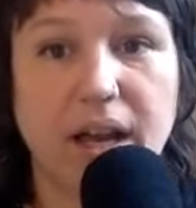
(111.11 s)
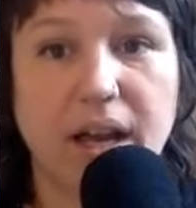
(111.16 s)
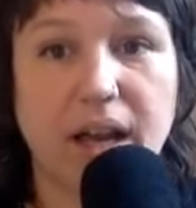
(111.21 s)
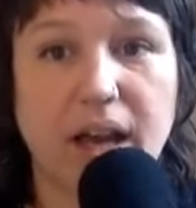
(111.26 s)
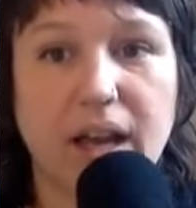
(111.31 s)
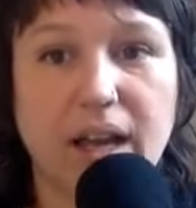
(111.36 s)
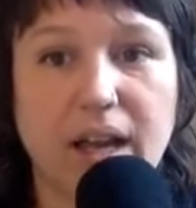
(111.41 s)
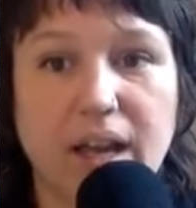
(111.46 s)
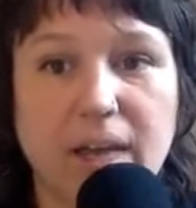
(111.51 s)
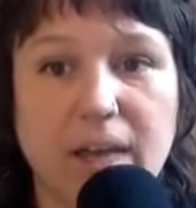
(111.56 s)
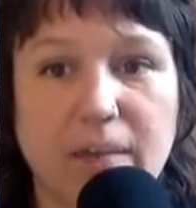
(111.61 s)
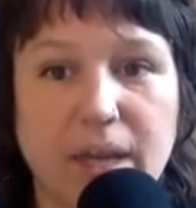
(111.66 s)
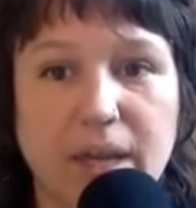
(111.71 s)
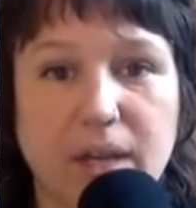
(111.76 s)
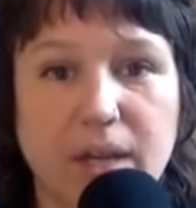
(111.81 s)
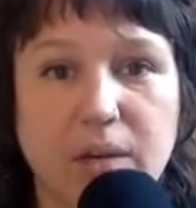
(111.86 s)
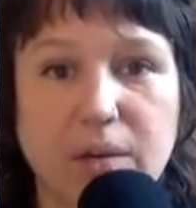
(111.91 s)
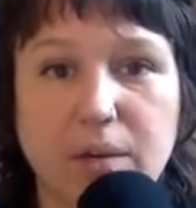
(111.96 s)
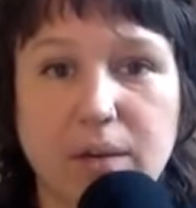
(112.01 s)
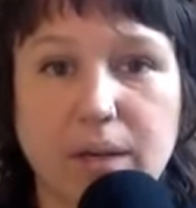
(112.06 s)
I am a
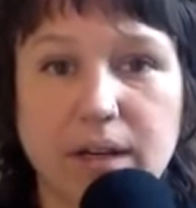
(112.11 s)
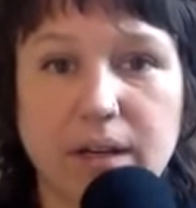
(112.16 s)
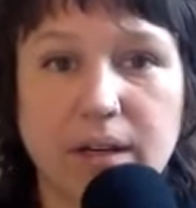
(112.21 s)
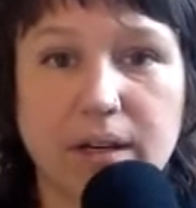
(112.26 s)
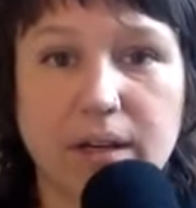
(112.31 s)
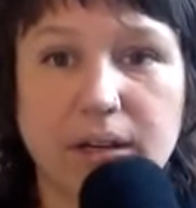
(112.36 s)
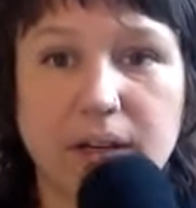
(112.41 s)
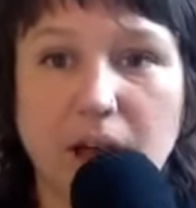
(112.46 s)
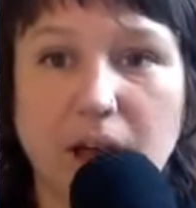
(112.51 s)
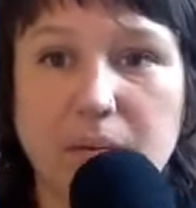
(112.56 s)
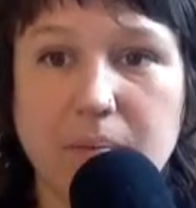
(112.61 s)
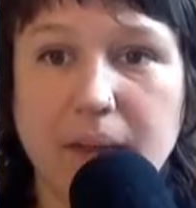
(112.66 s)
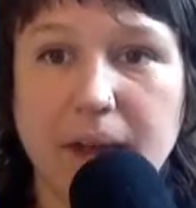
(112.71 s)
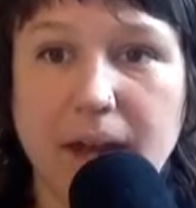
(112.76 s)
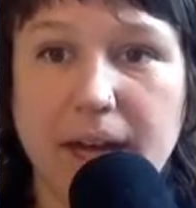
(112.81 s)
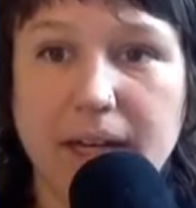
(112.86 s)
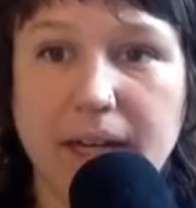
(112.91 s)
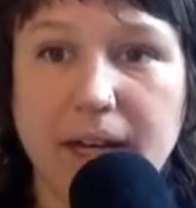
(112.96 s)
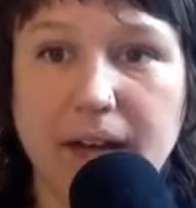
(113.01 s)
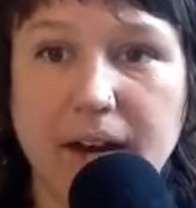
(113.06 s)
queer, non
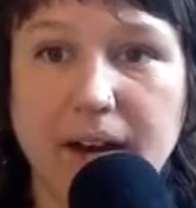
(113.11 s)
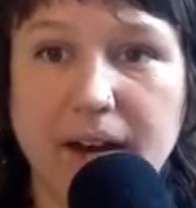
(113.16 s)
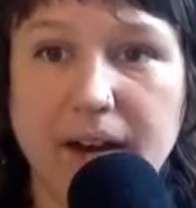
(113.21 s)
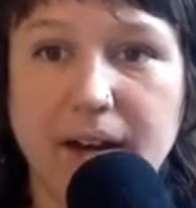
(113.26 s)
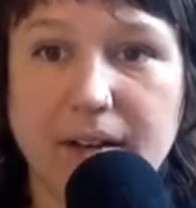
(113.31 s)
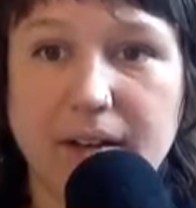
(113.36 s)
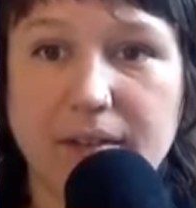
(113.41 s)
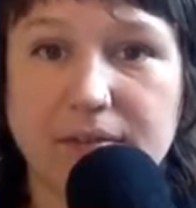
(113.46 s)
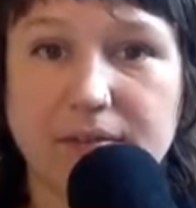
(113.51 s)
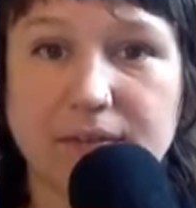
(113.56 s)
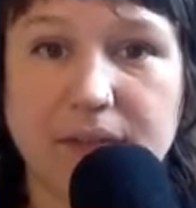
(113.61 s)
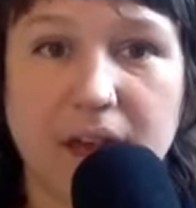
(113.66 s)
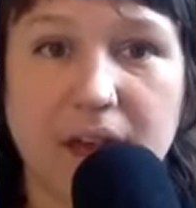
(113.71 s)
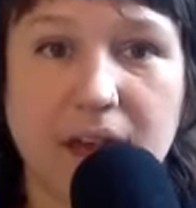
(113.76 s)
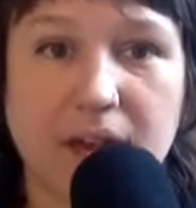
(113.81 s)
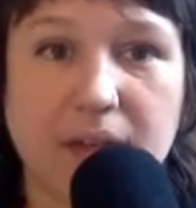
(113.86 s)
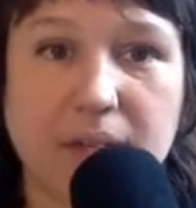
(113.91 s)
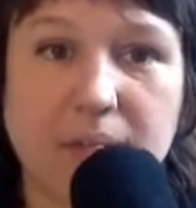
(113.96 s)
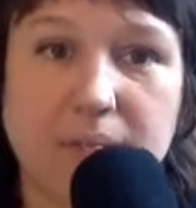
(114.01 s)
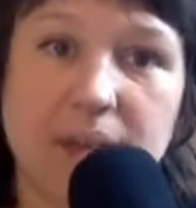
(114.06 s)
binary,
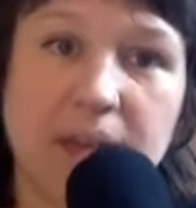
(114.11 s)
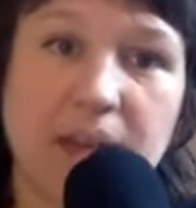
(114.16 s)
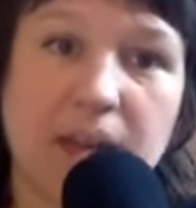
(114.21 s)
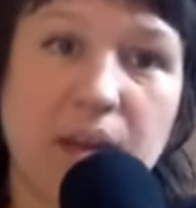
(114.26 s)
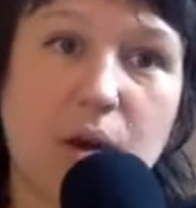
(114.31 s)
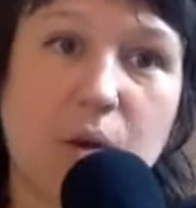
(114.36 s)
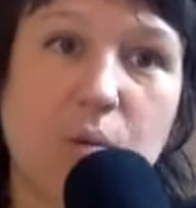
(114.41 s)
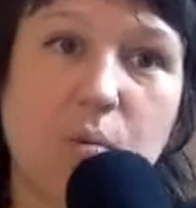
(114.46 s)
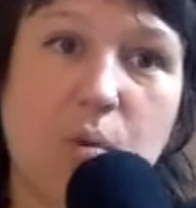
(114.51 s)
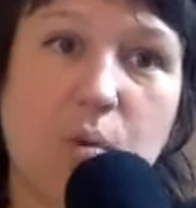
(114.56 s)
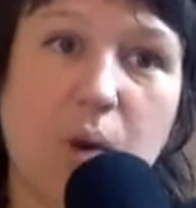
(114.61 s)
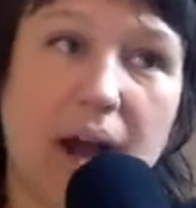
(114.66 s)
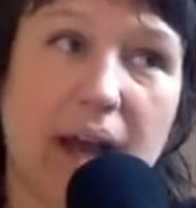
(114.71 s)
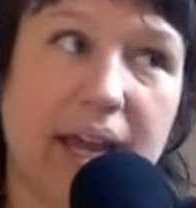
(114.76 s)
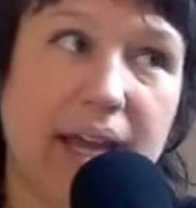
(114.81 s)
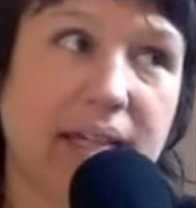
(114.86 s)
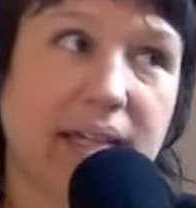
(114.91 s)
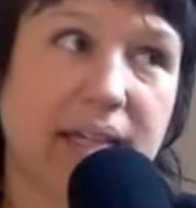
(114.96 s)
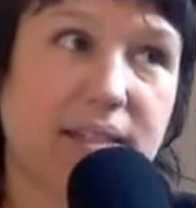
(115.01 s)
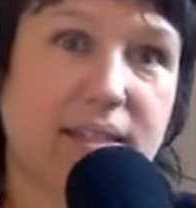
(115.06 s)
femme,
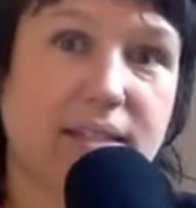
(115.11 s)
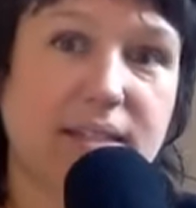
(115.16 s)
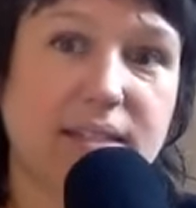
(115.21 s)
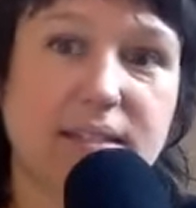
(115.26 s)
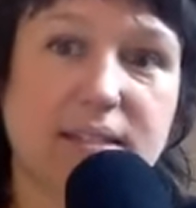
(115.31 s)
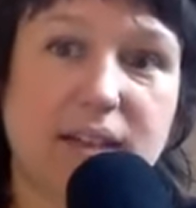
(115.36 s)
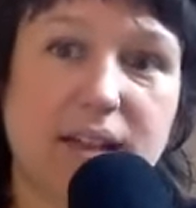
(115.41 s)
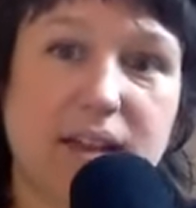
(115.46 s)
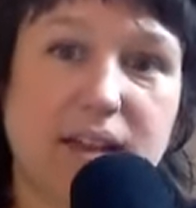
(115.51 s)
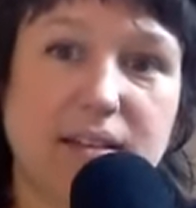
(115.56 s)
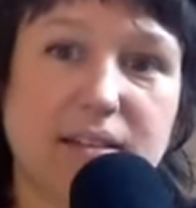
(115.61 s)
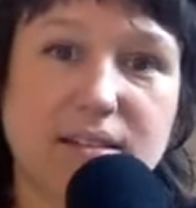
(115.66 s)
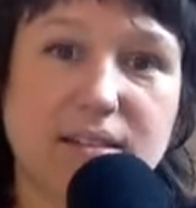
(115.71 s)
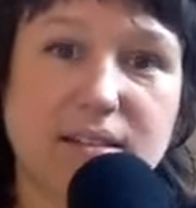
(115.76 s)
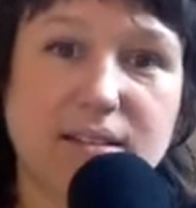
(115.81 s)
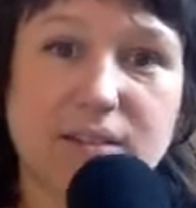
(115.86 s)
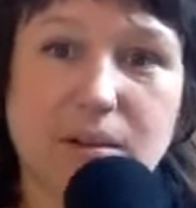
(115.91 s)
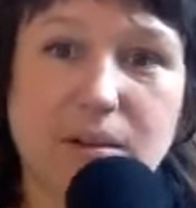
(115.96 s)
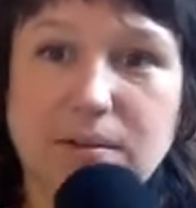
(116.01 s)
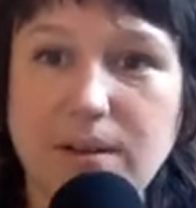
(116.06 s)
white,
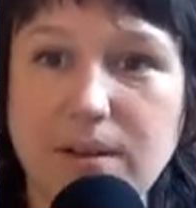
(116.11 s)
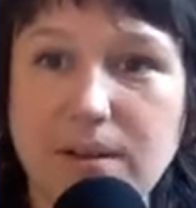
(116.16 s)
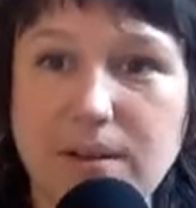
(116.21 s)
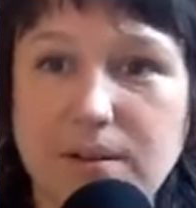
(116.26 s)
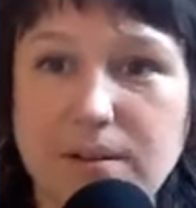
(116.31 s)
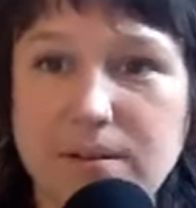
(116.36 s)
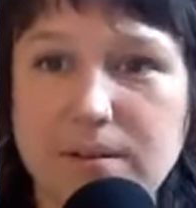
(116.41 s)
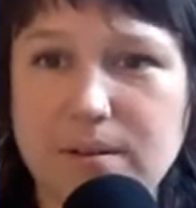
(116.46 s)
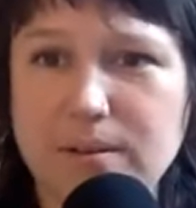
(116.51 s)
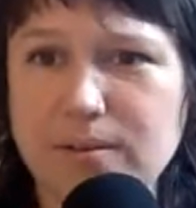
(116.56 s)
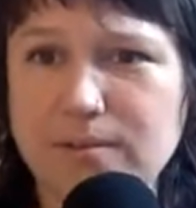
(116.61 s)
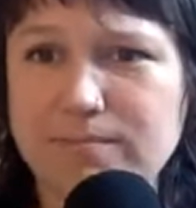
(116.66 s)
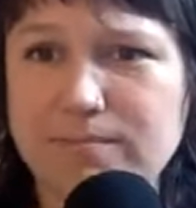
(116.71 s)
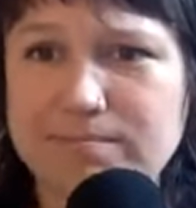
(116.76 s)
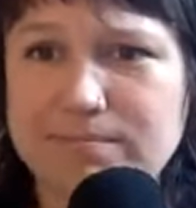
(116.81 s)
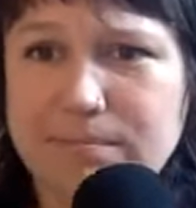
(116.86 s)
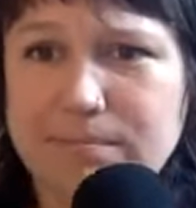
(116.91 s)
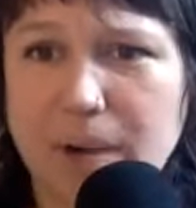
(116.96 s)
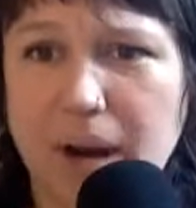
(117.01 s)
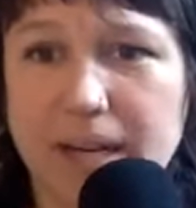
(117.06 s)
solo,
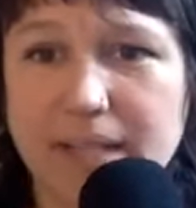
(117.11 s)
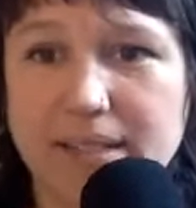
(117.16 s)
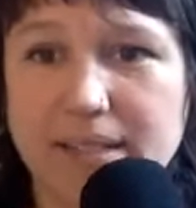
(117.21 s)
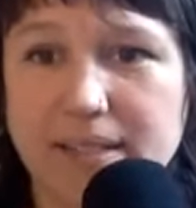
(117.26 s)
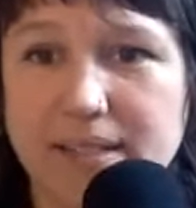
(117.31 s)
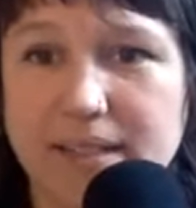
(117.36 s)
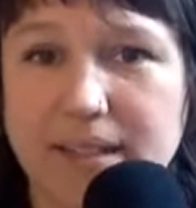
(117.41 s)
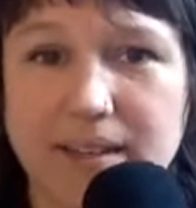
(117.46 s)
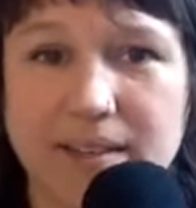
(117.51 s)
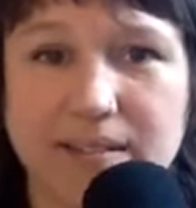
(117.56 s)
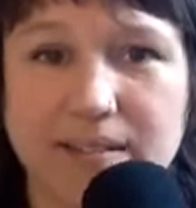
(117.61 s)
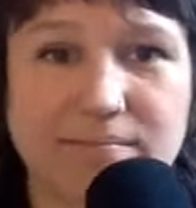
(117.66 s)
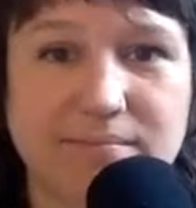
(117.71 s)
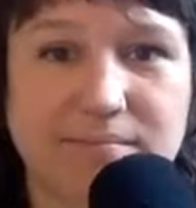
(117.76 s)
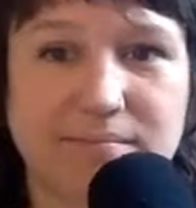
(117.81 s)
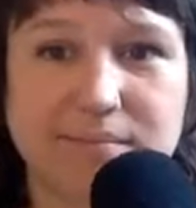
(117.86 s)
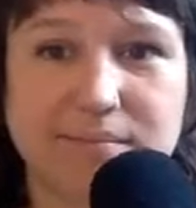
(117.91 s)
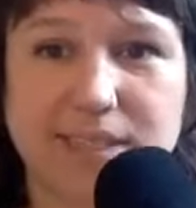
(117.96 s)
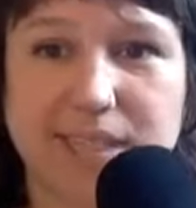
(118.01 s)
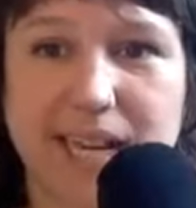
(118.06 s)
practicing,
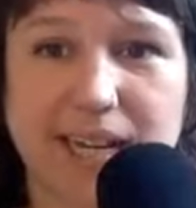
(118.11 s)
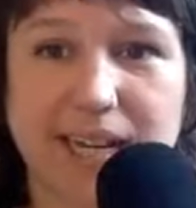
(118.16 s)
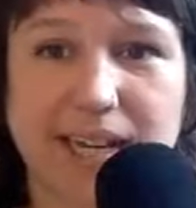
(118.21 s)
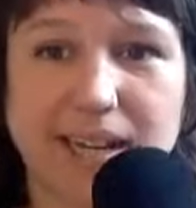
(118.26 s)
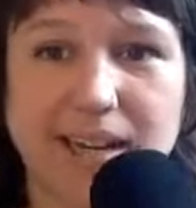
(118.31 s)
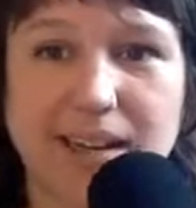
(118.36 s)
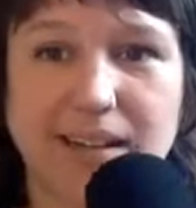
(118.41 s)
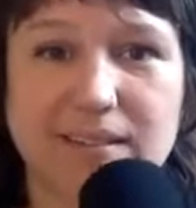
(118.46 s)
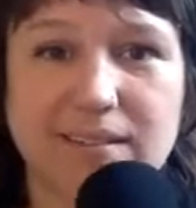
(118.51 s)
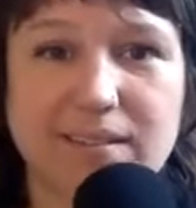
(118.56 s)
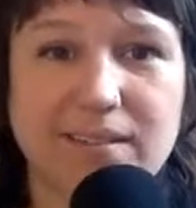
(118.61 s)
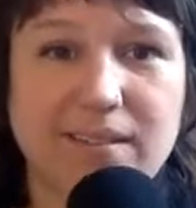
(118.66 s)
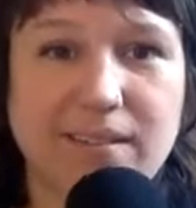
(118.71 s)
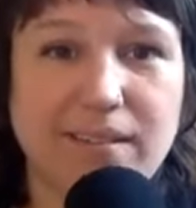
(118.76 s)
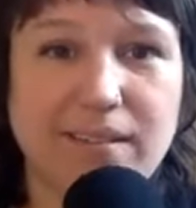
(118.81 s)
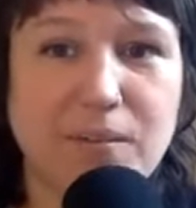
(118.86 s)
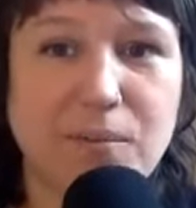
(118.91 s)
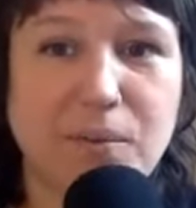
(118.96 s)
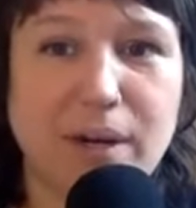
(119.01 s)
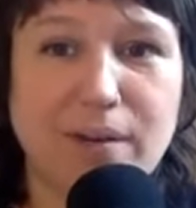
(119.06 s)
dating
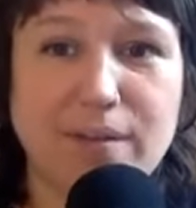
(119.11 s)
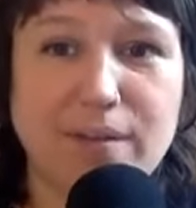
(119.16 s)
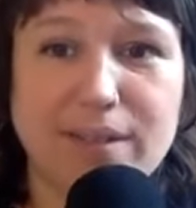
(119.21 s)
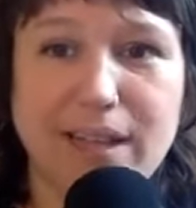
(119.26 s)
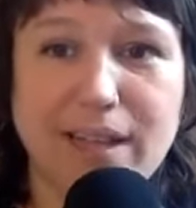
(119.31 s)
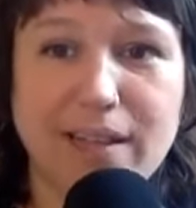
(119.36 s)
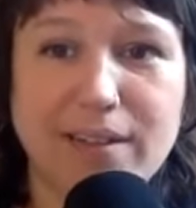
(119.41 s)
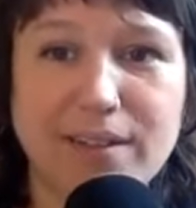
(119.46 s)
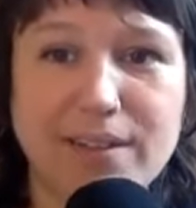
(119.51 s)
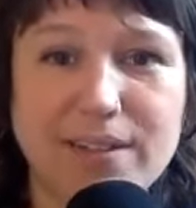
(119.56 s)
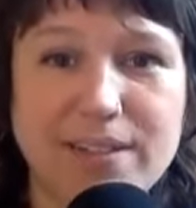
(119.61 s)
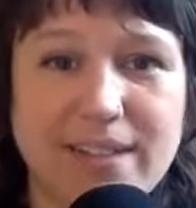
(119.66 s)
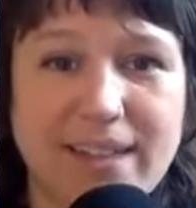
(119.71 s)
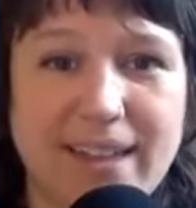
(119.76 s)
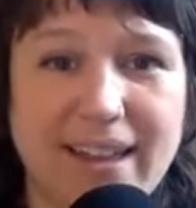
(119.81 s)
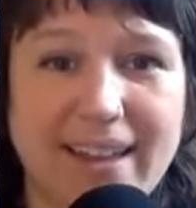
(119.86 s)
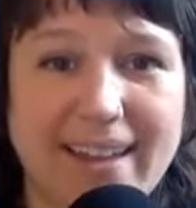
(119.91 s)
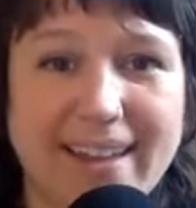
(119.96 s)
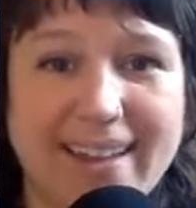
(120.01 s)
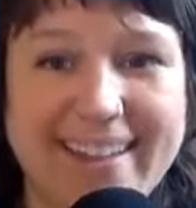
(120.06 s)
whatever that looks
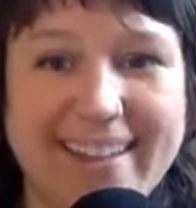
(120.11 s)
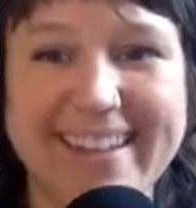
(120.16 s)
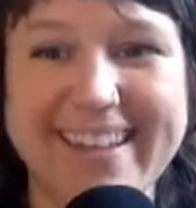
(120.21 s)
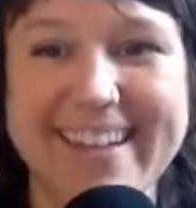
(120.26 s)
like.